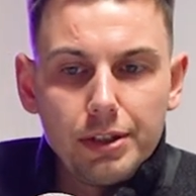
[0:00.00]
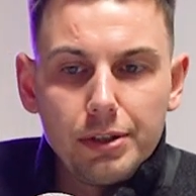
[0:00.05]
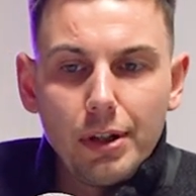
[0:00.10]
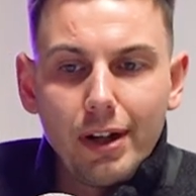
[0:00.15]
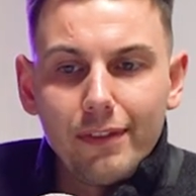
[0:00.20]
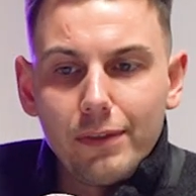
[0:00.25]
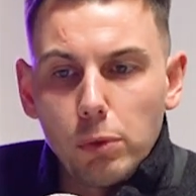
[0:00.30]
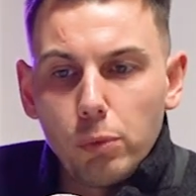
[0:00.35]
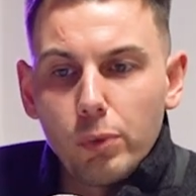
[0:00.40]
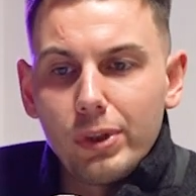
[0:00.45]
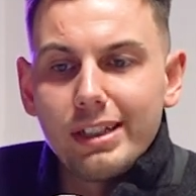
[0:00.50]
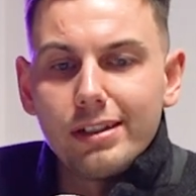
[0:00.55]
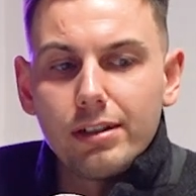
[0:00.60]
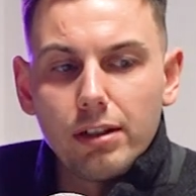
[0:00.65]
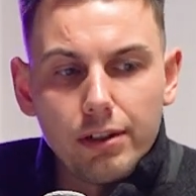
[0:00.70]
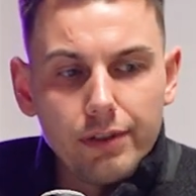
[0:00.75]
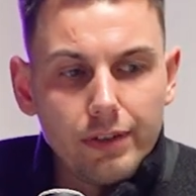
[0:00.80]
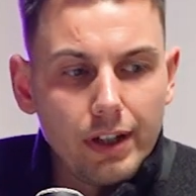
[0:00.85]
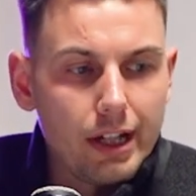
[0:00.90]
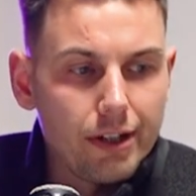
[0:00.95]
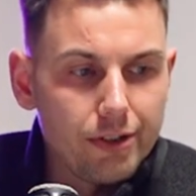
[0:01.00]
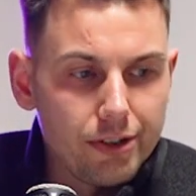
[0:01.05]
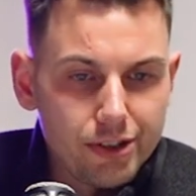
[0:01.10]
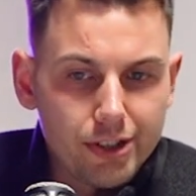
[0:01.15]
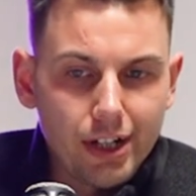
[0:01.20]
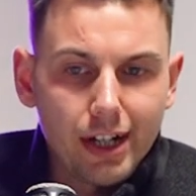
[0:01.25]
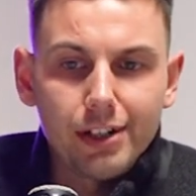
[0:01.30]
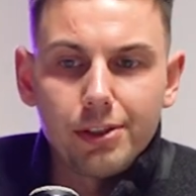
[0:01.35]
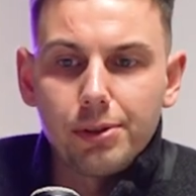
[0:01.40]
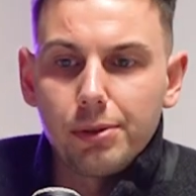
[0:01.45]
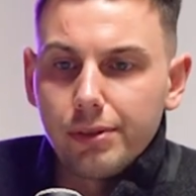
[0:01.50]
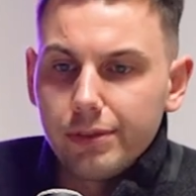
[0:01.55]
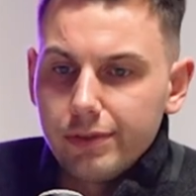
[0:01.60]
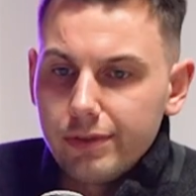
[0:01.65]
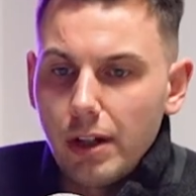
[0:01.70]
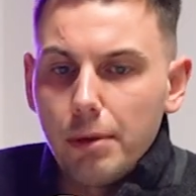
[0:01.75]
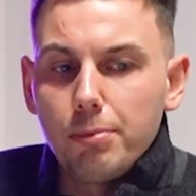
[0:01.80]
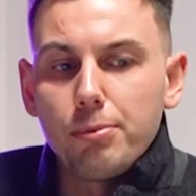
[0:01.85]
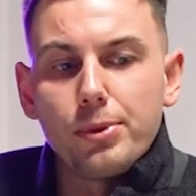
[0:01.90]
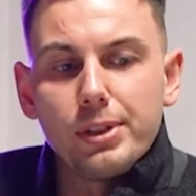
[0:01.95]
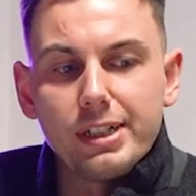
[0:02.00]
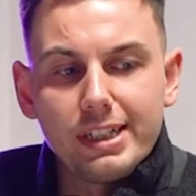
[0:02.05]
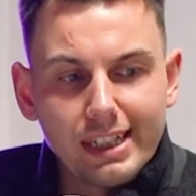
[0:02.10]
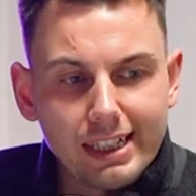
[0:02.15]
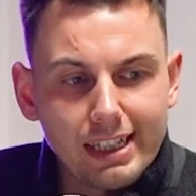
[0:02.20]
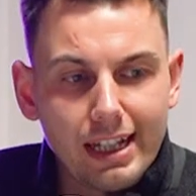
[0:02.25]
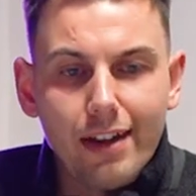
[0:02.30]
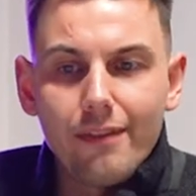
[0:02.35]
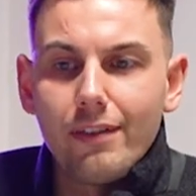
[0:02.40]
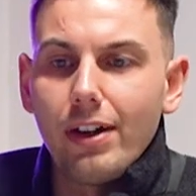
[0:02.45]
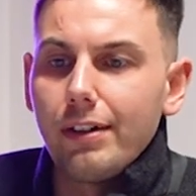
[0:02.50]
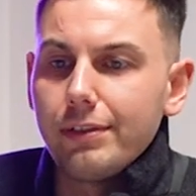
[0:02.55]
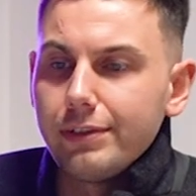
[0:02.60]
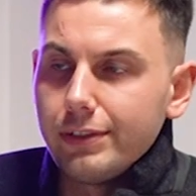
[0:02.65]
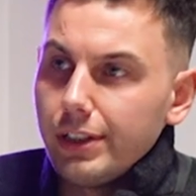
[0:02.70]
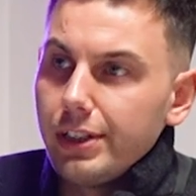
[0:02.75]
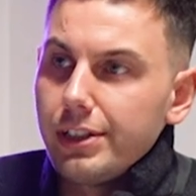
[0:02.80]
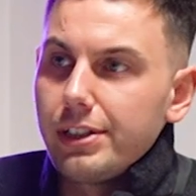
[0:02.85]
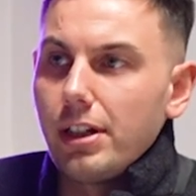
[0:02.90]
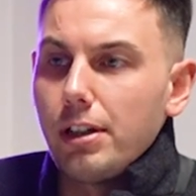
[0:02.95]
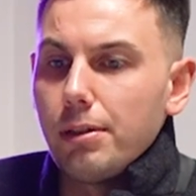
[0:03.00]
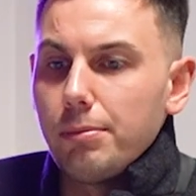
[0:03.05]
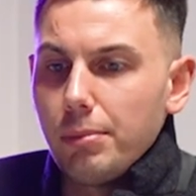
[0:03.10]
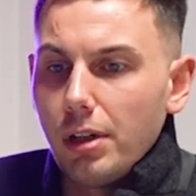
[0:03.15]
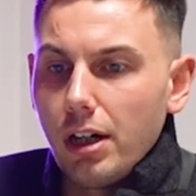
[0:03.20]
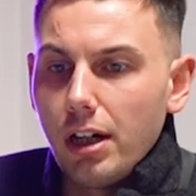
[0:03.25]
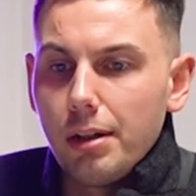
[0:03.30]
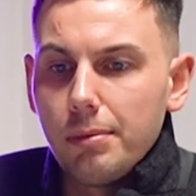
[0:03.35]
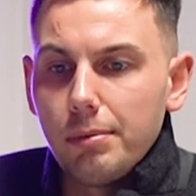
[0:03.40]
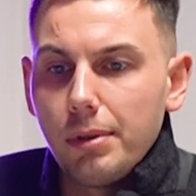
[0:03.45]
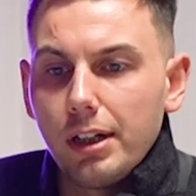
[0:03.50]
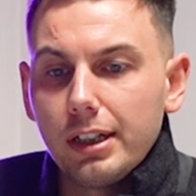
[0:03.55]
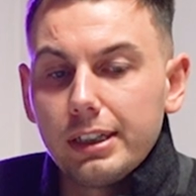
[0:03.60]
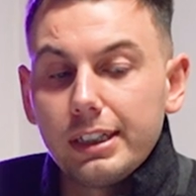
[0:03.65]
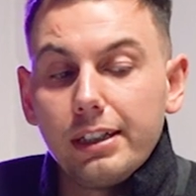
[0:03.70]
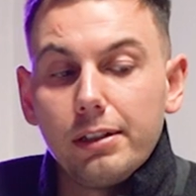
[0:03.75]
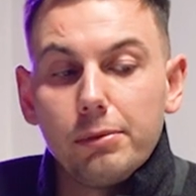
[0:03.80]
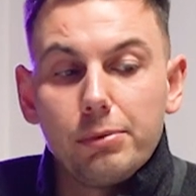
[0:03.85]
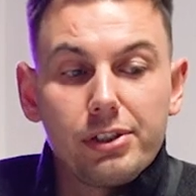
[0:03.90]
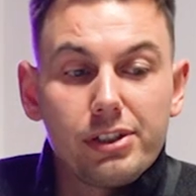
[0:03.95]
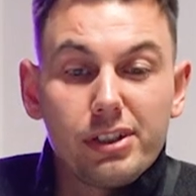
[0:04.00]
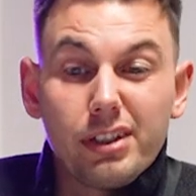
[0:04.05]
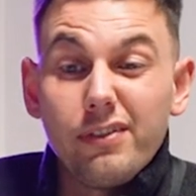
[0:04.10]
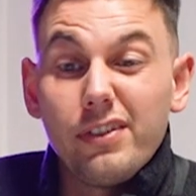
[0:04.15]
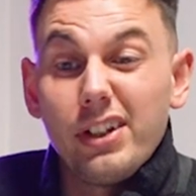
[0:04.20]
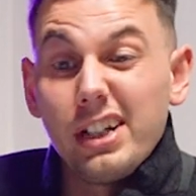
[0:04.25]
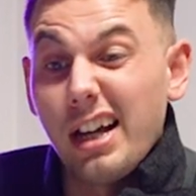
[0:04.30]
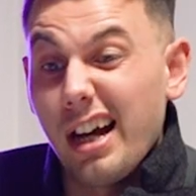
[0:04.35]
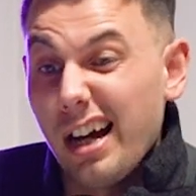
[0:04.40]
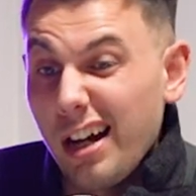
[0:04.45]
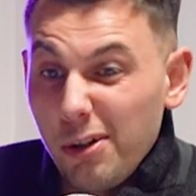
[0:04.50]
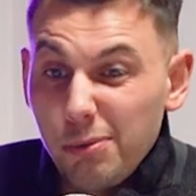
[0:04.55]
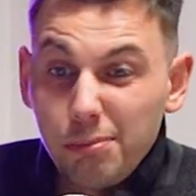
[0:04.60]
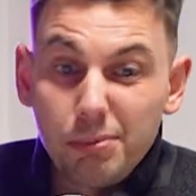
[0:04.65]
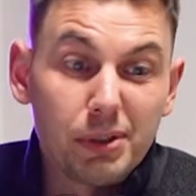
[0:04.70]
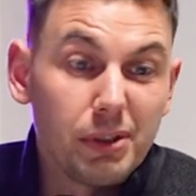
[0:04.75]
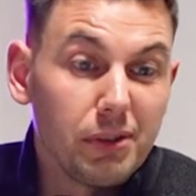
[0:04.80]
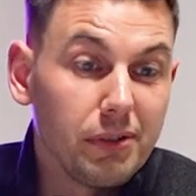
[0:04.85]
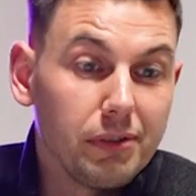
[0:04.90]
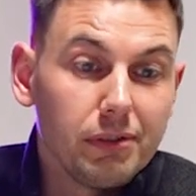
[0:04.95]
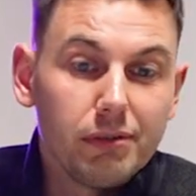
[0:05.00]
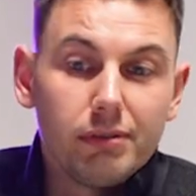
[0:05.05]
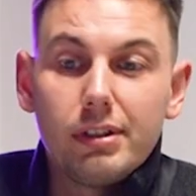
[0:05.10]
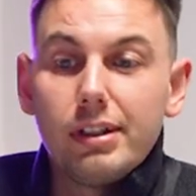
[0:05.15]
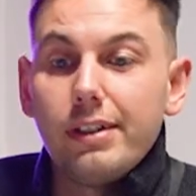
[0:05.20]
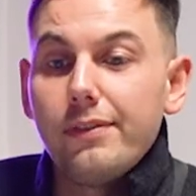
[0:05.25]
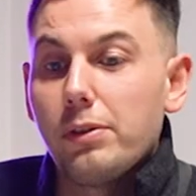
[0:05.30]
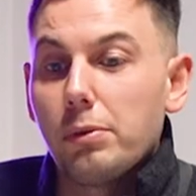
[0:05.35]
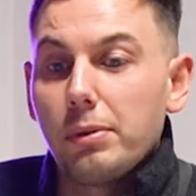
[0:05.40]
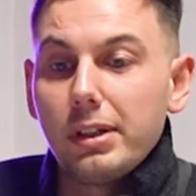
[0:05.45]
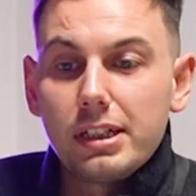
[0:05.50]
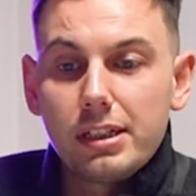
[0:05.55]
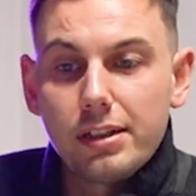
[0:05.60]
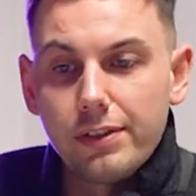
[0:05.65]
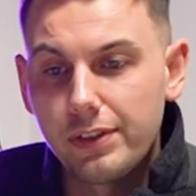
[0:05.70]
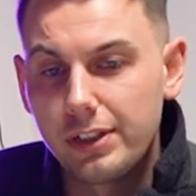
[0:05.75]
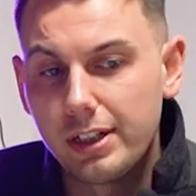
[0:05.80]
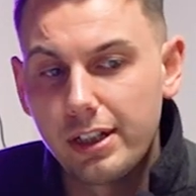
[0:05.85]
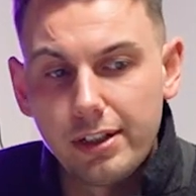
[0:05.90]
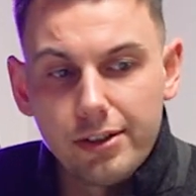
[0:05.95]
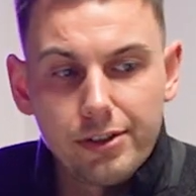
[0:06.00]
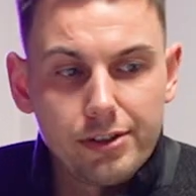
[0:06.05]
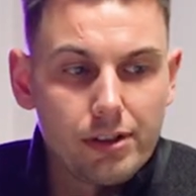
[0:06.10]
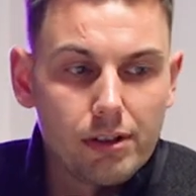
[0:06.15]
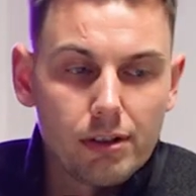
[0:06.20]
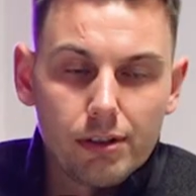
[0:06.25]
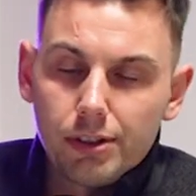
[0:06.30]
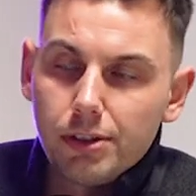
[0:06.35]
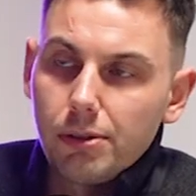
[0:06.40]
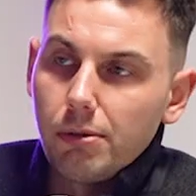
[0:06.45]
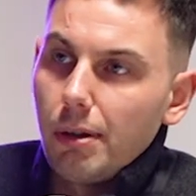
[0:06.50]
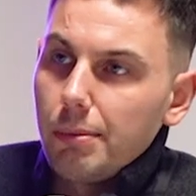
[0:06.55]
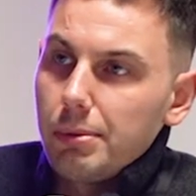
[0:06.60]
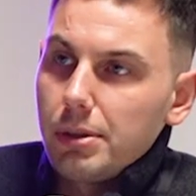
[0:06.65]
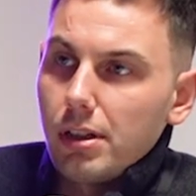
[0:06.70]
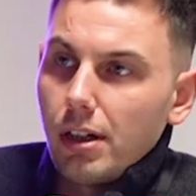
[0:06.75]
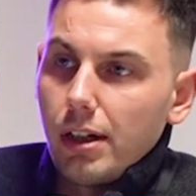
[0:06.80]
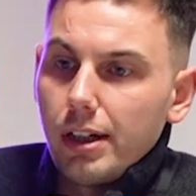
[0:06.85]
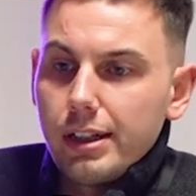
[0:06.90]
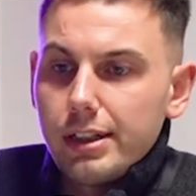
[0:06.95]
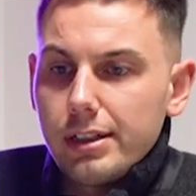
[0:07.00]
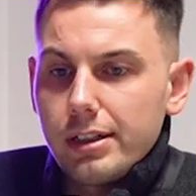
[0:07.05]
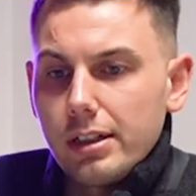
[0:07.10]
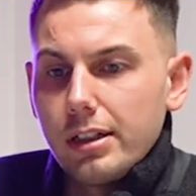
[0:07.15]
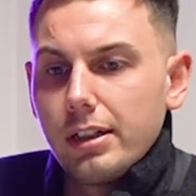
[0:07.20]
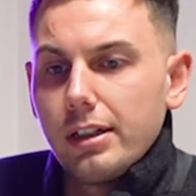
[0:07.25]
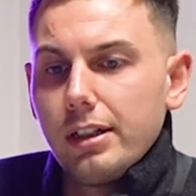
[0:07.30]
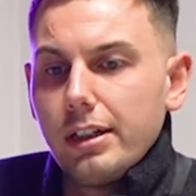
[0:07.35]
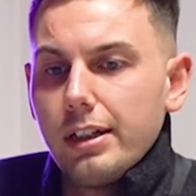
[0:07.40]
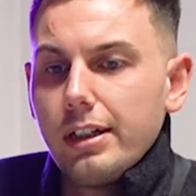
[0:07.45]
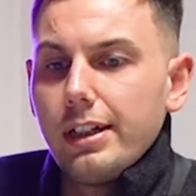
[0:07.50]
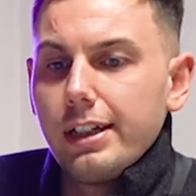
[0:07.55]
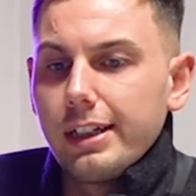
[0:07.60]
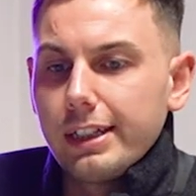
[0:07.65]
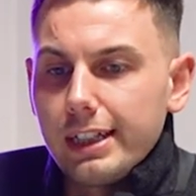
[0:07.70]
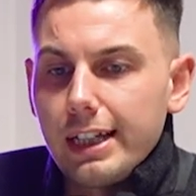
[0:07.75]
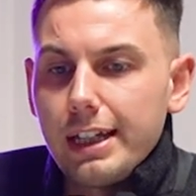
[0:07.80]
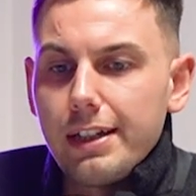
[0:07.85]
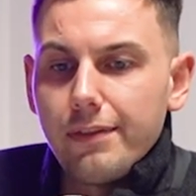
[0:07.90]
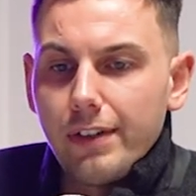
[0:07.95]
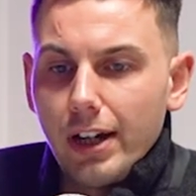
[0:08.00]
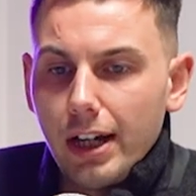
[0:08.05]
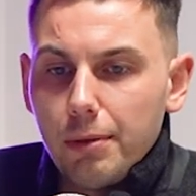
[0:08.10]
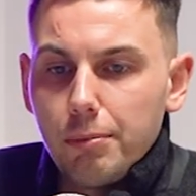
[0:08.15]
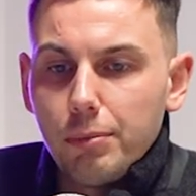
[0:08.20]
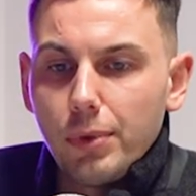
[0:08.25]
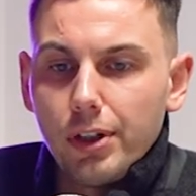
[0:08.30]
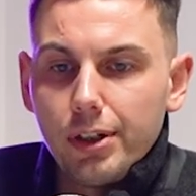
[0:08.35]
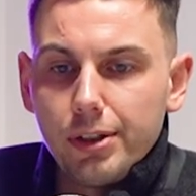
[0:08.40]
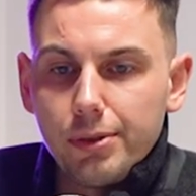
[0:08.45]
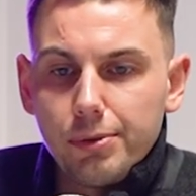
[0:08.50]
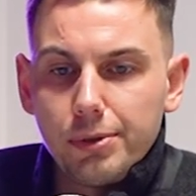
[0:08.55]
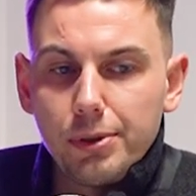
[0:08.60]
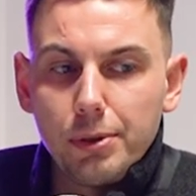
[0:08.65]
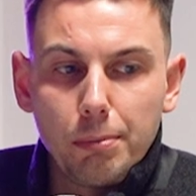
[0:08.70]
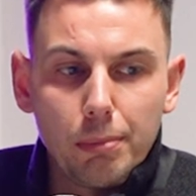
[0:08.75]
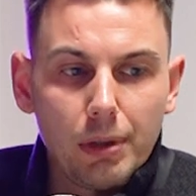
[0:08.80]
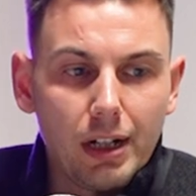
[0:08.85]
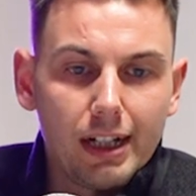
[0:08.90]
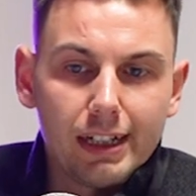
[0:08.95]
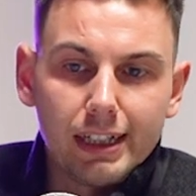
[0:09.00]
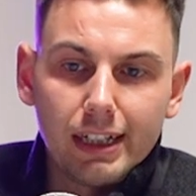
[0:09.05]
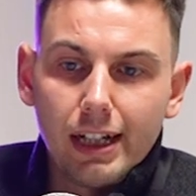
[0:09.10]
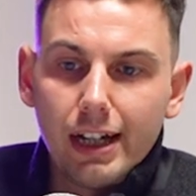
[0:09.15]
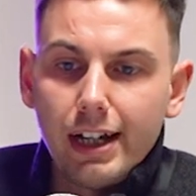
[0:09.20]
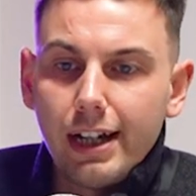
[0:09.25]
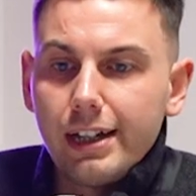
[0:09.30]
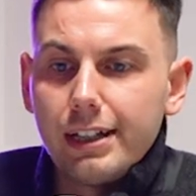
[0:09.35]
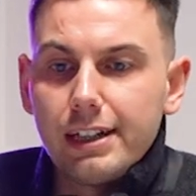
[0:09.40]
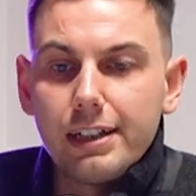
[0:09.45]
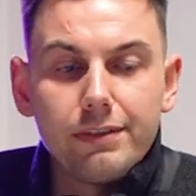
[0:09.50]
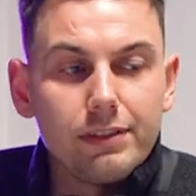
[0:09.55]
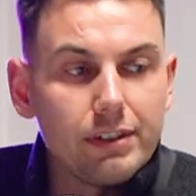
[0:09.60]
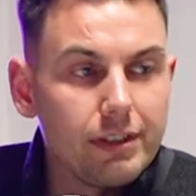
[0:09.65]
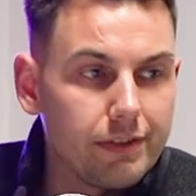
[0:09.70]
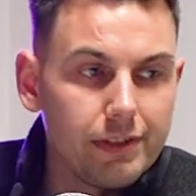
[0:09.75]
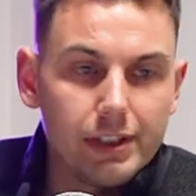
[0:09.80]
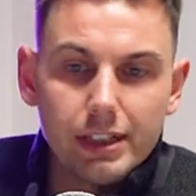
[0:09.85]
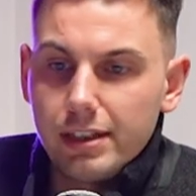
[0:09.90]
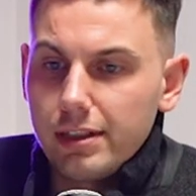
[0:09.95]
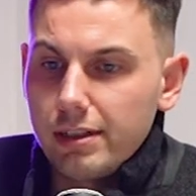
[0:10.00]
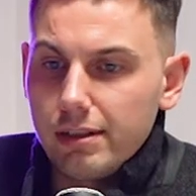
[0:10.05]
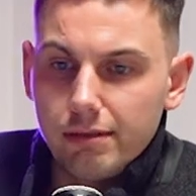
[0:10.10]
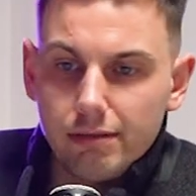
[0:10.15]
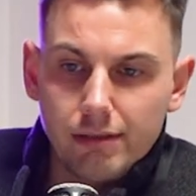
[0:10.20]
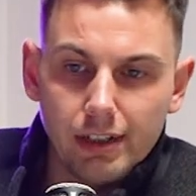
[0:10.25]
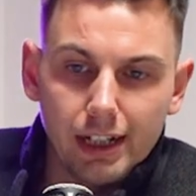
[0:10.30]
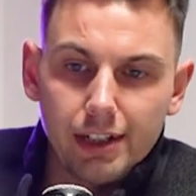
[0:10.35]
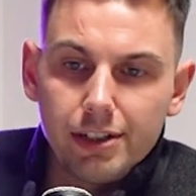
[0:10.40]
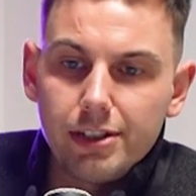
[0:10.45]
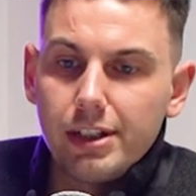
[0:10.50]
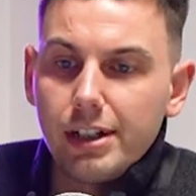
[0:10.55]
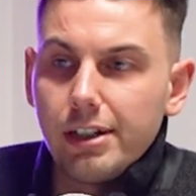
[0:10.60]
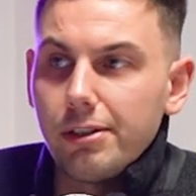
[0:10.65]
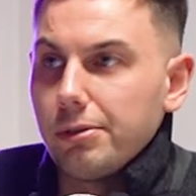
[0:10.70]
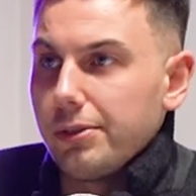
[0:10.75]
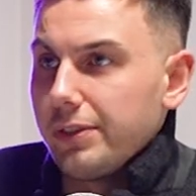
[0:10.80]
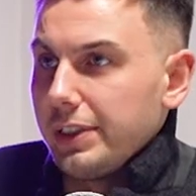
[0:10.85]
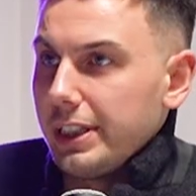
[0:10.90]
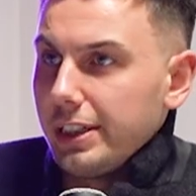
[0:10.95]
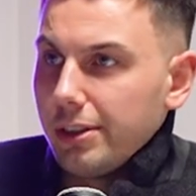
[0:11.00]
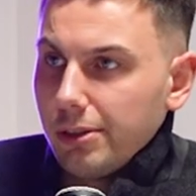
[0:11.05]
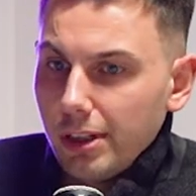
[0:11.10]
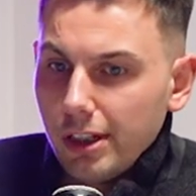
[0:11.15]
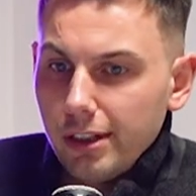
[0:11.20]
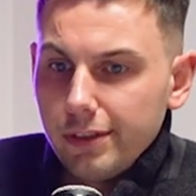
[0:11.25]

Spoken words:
have a window there in January and February to get that first-time buyer market, which can then help you in the rest of the year as you look to upsize. Keep that in mind when you're planning ahead, even if it's next year or the year